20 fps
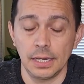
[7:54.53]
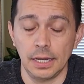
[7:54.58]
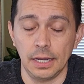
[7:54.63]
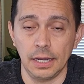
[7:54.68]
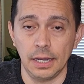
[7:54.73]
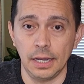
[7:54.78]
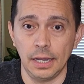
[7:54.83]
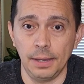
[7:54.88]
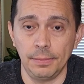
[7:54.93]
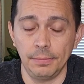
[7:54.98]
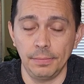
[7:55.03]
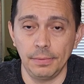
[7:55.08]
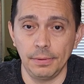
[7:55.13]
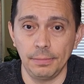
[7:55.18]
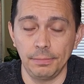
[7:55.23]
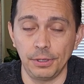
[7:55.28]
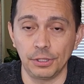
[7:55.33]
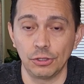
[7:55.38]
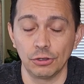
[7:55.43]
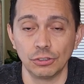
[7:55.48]

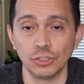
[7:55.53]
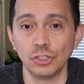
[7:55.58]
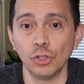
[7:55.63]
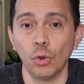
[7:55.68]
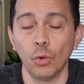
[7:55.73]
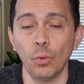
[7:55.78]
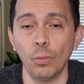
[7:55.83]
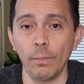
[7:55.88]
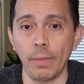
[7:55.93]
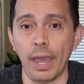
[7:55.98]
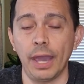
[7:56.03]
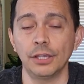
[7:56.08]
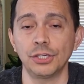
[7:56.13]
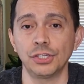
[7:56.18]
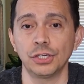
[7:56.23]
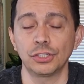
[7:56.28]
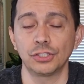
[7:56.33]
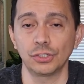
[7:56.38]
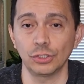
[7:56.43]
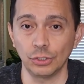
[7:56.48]
but there's no
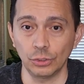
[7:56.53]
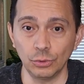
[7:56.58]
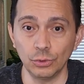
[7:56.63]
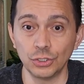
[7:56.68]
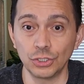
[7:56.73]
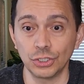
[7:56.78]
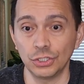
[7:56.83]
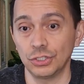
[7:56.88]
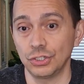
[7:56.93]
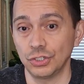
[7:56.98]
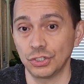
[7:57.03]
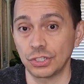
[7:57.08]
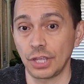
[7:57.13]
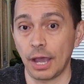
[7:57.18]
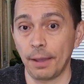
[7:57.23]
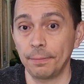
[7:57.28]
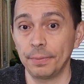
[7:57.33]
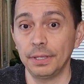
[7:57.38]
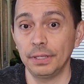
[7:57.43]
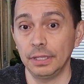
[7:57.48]
magic solution to
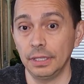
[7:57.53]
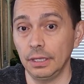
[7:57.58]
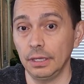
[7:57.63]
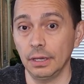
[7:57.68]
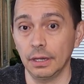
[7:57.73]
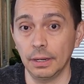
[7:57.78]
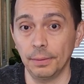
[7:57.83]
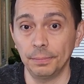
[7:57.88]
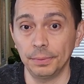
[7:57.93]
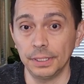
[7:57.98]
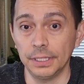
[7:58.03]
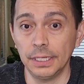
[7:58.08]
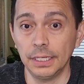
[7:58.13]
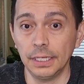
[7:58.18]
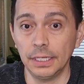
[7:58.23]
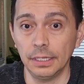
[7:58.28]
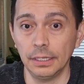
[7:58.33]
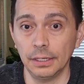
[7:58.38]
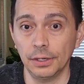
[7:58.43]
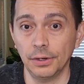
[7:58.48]
stopping the
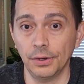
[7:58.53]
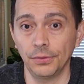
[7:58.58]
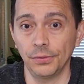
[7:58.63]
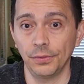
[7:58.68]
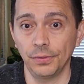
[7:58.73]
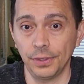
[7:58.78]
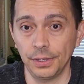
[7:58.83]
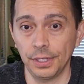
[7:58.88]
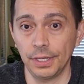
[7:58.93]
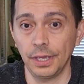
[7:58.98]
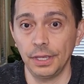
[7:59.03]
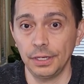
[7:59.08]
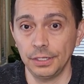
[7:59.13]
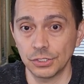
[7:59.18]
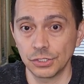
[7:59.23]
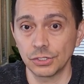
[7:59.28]
bleeding other than getting